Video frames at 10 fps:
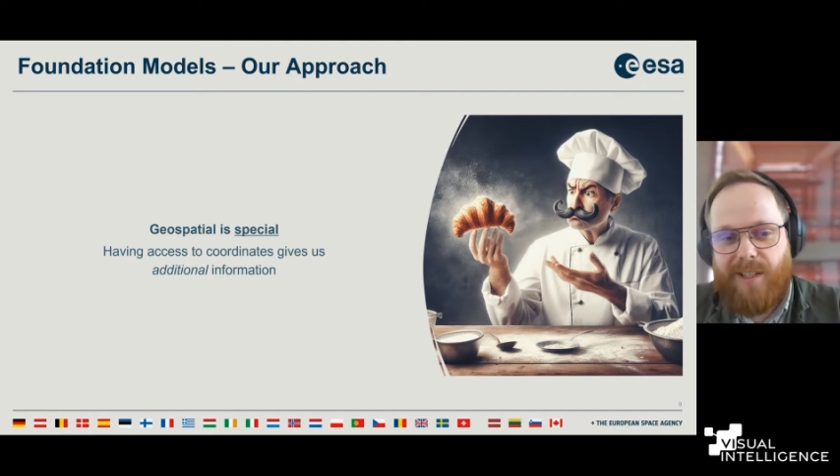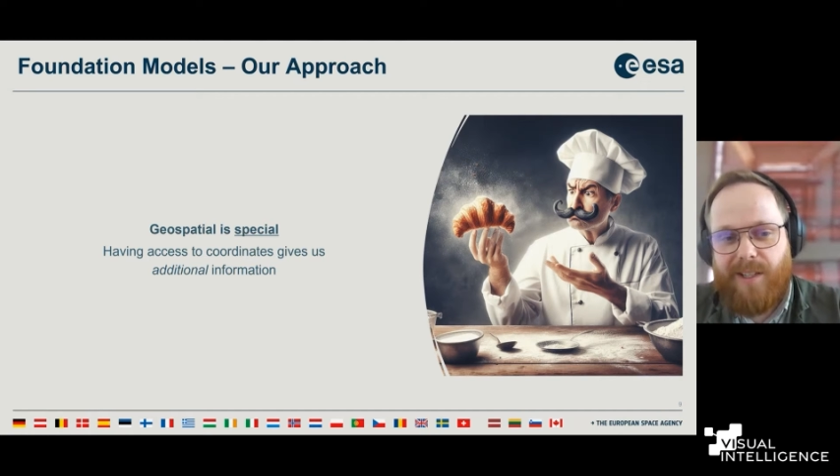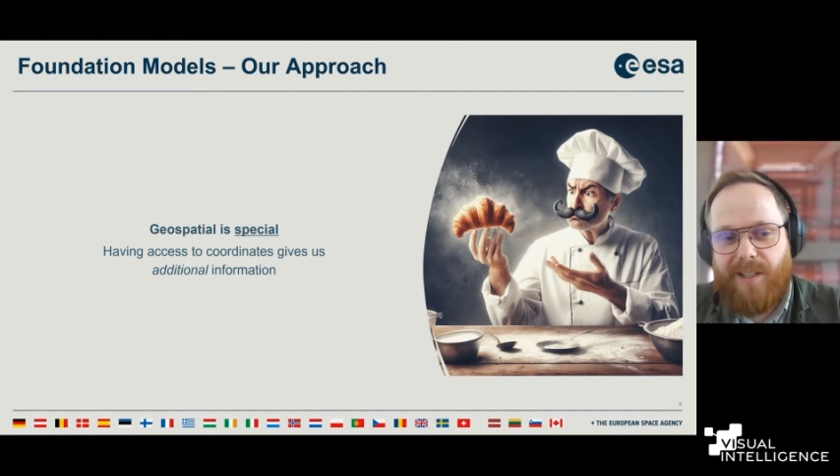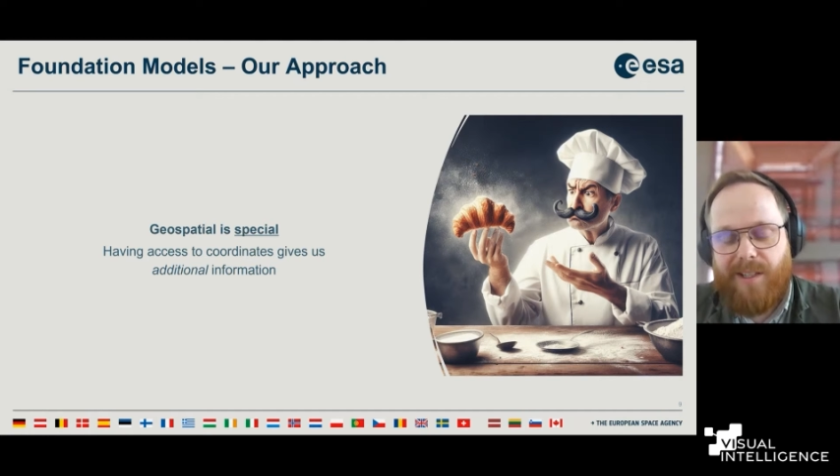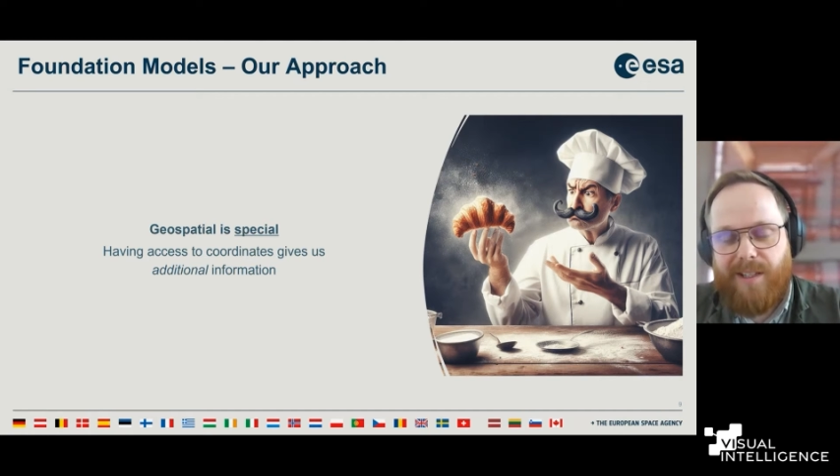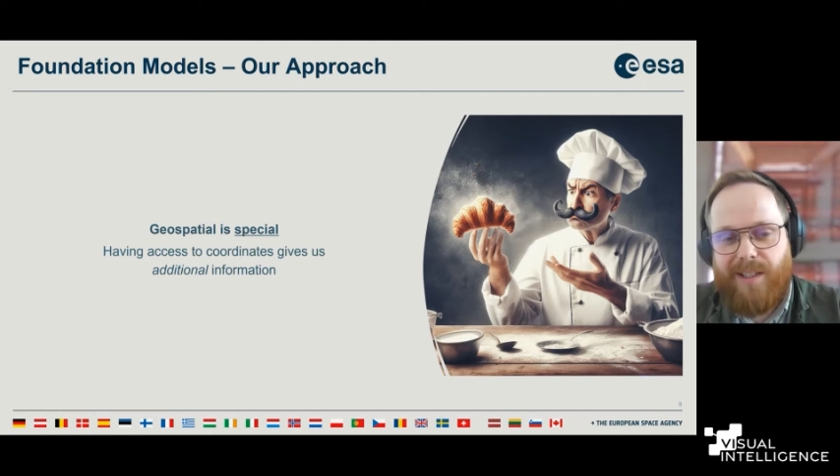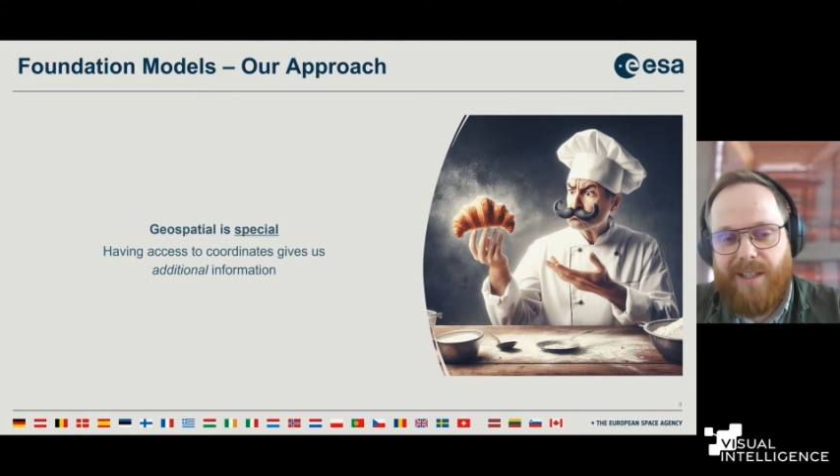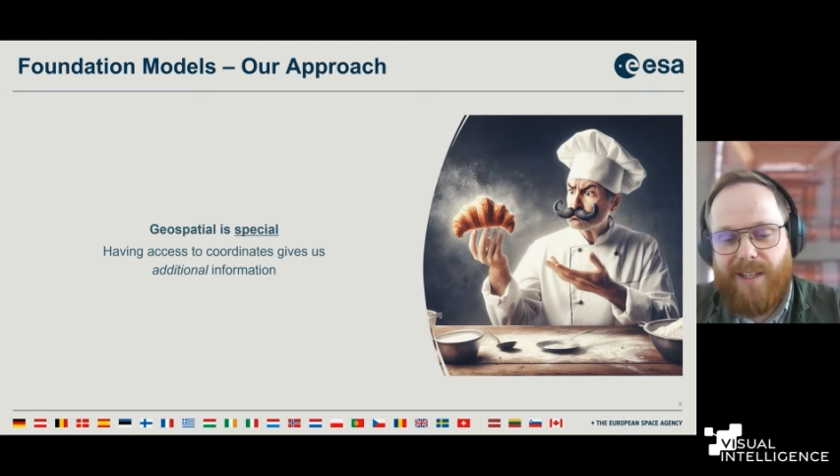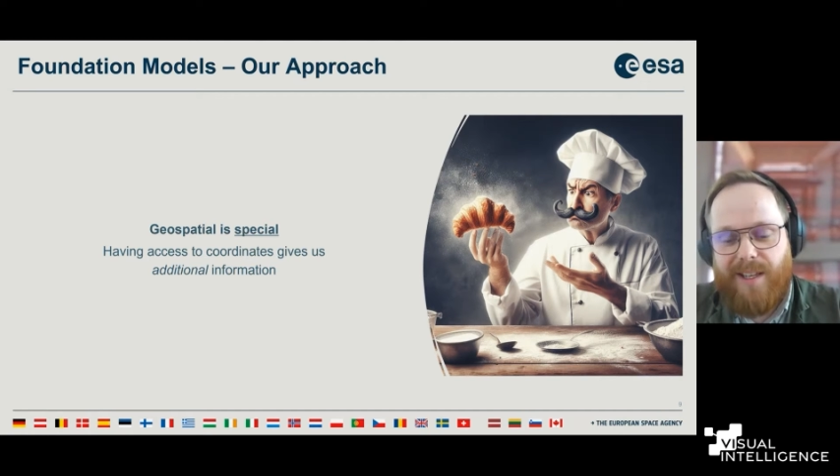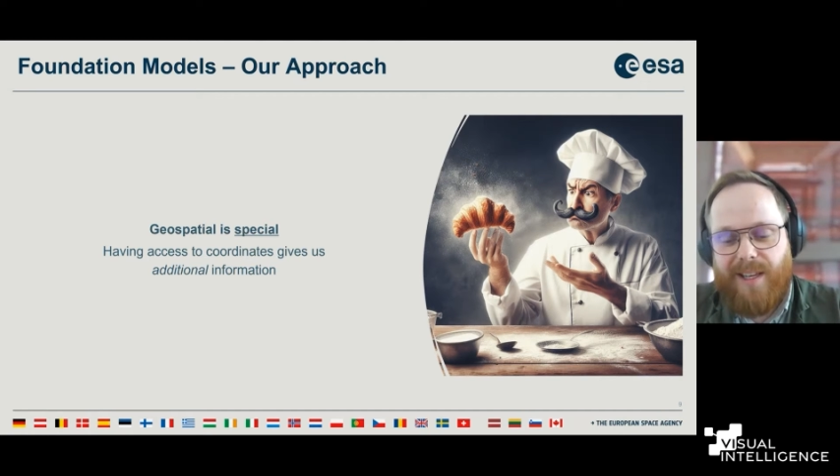
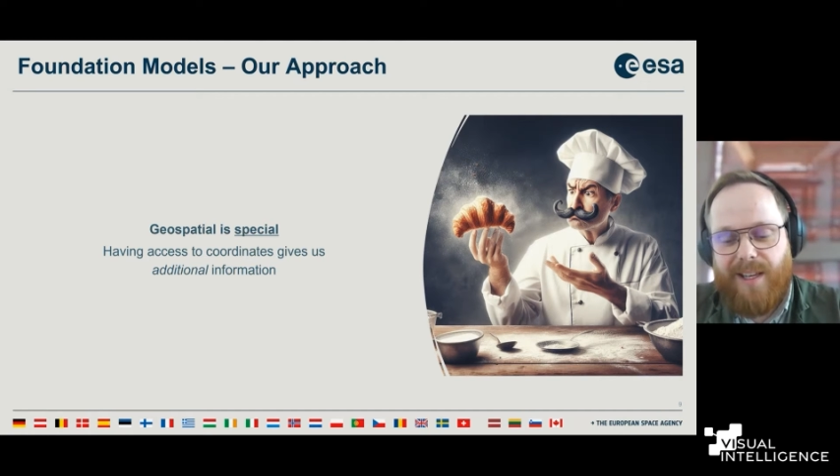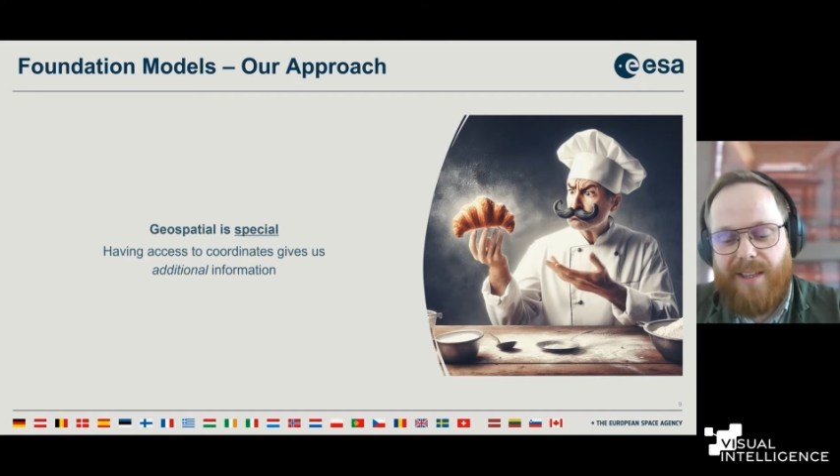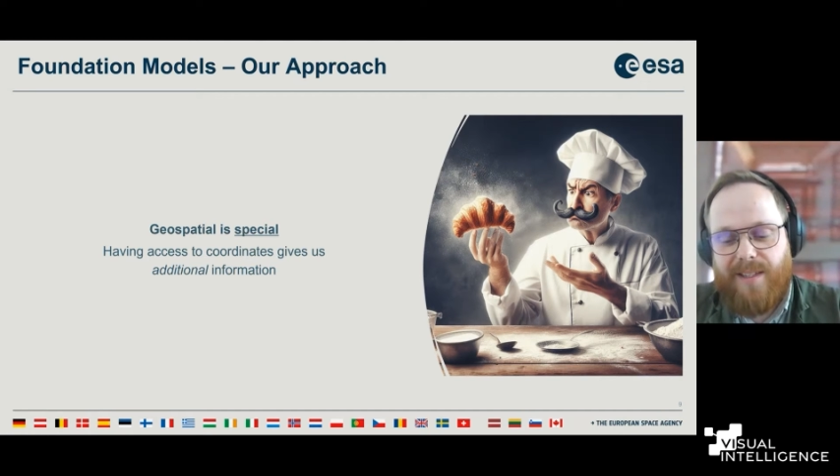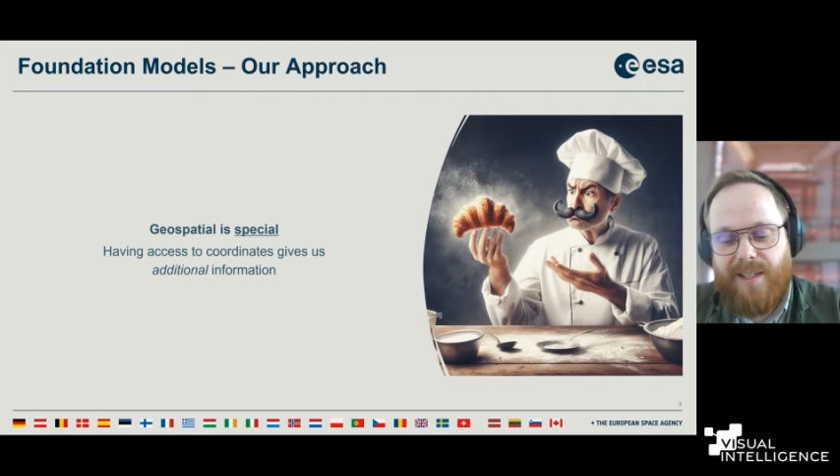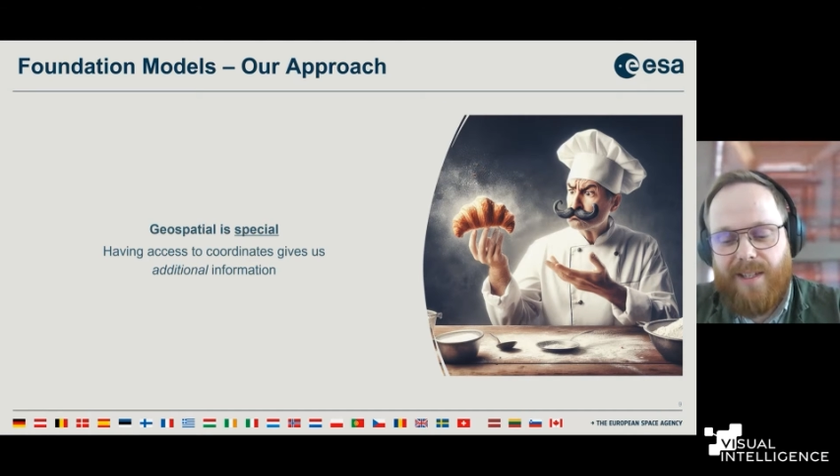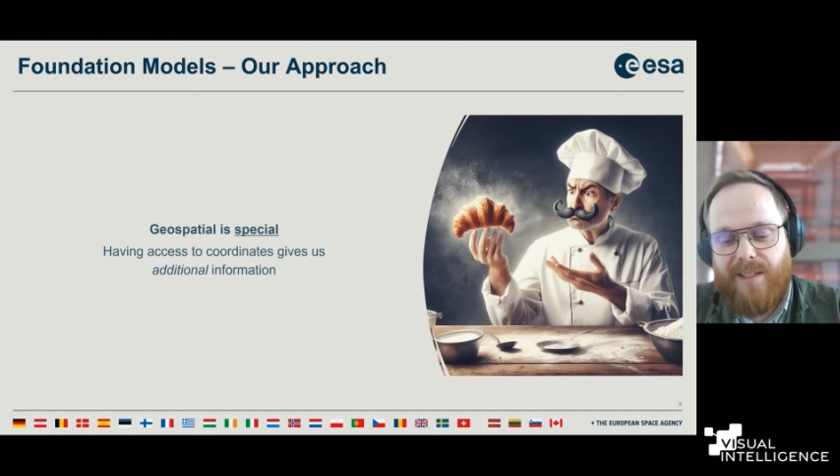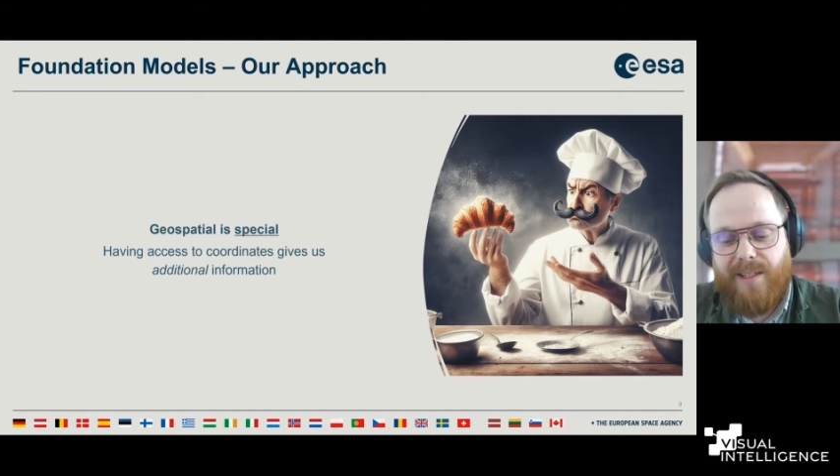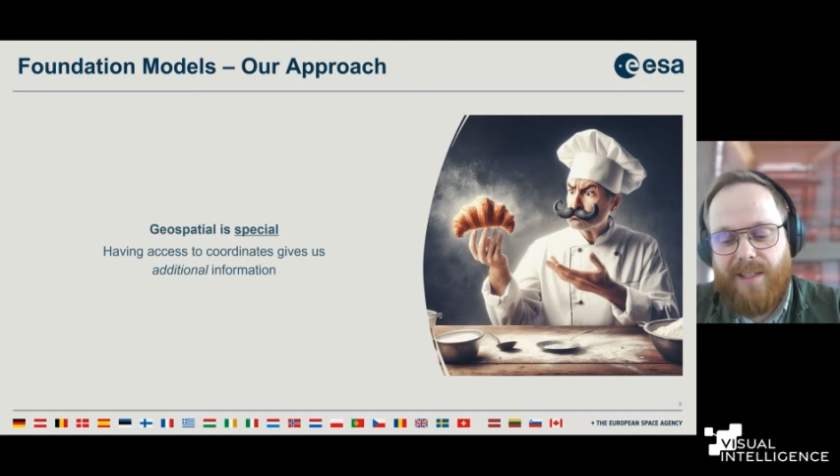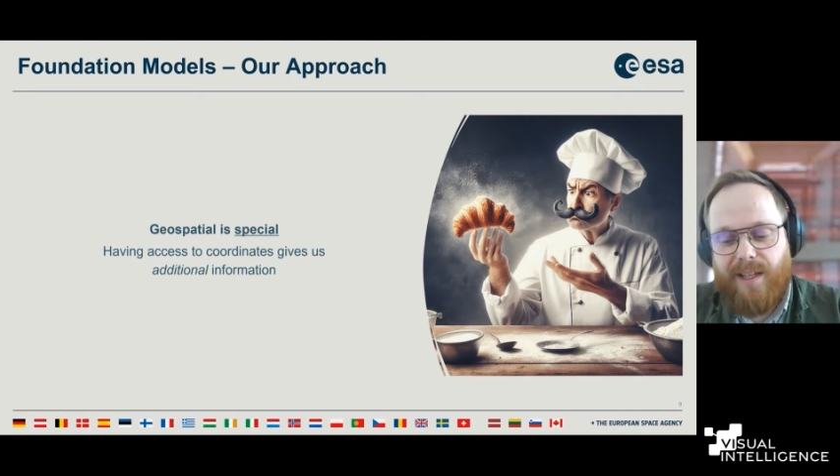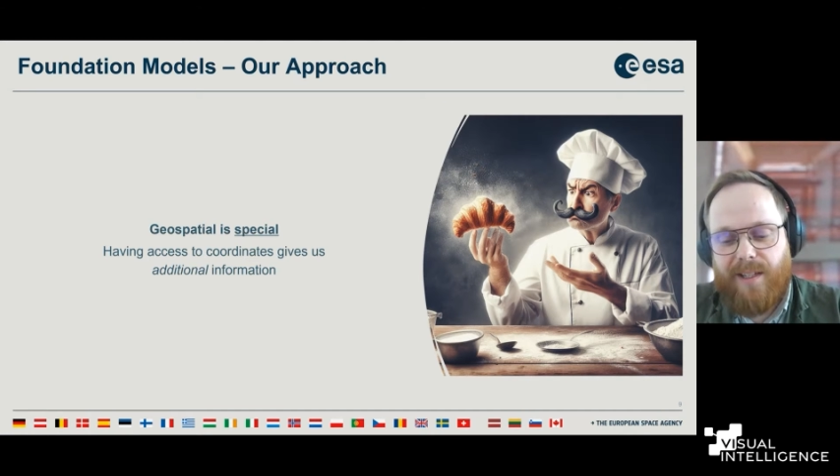in
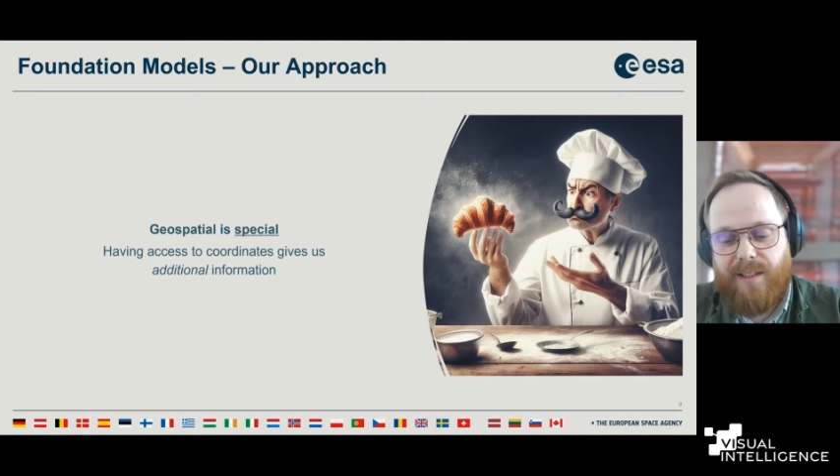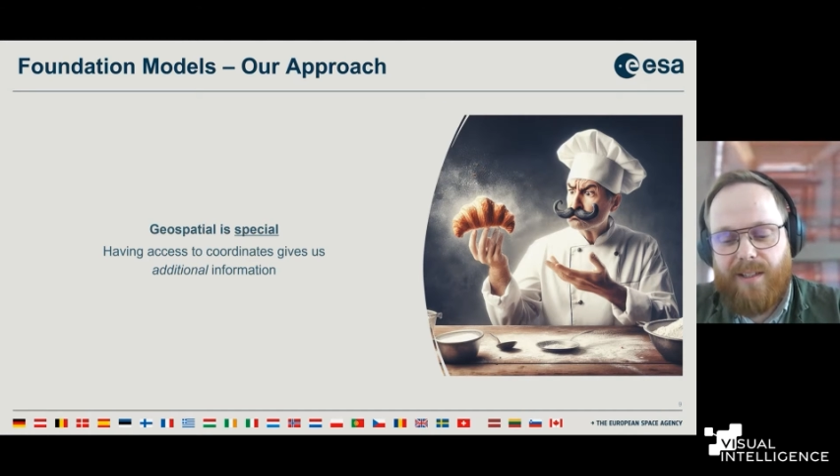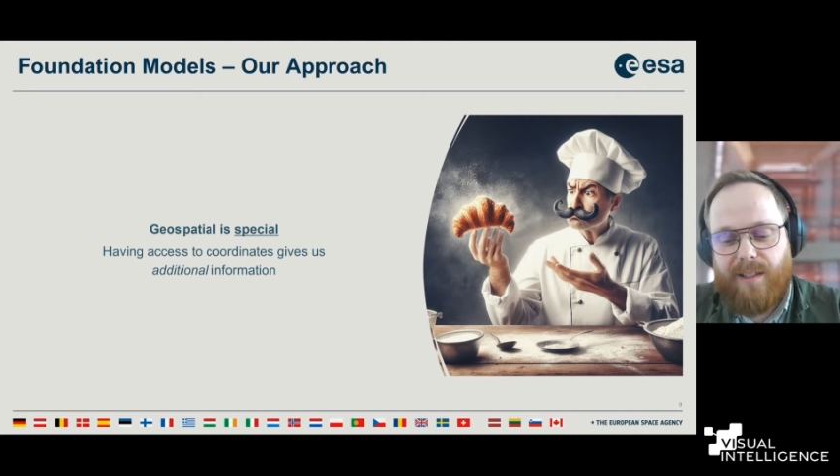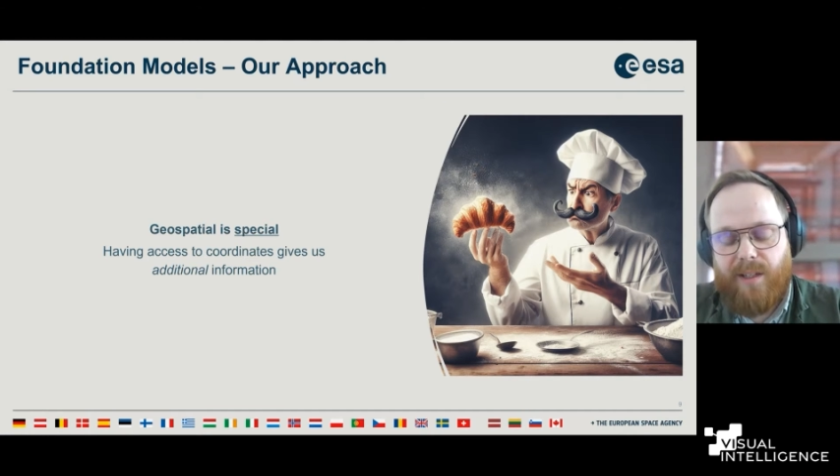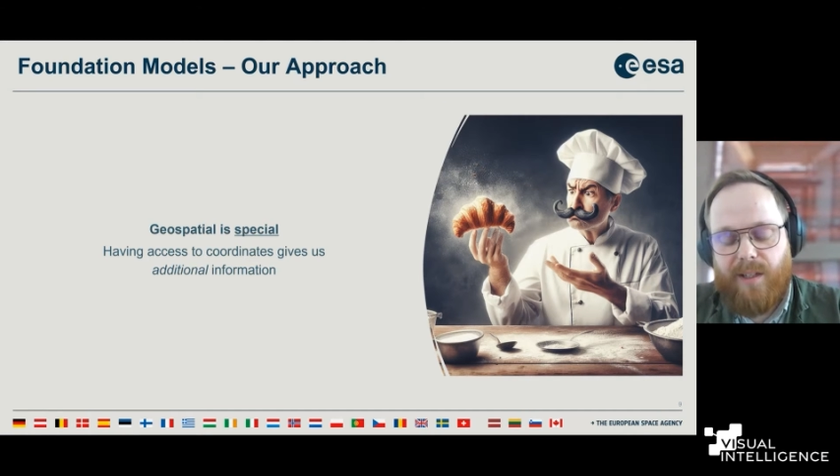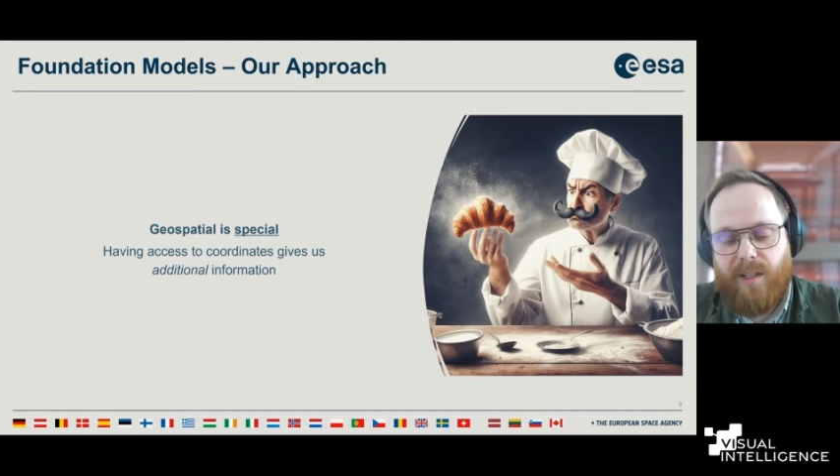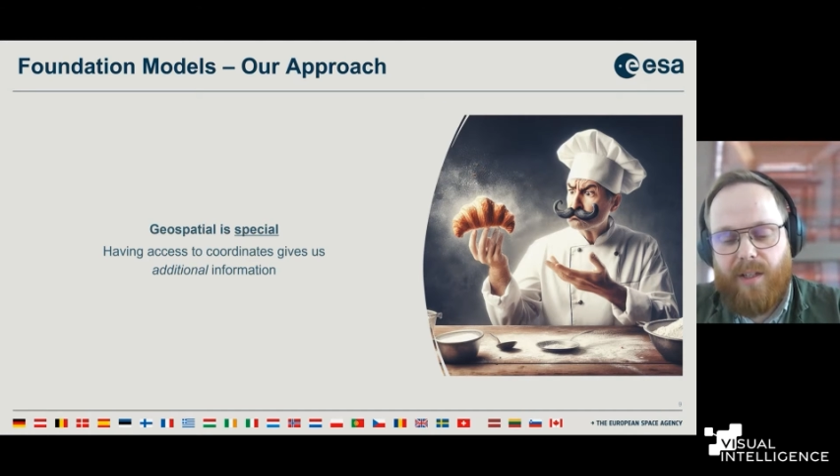the sense that